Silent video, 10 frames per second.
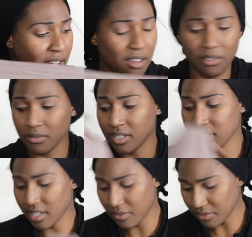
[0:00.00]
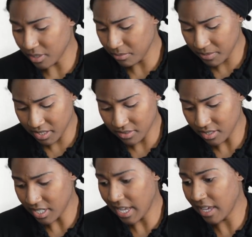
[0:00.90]
I don't know where this came from. Let me see if
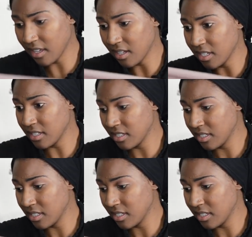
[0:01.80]
there's a tag on it.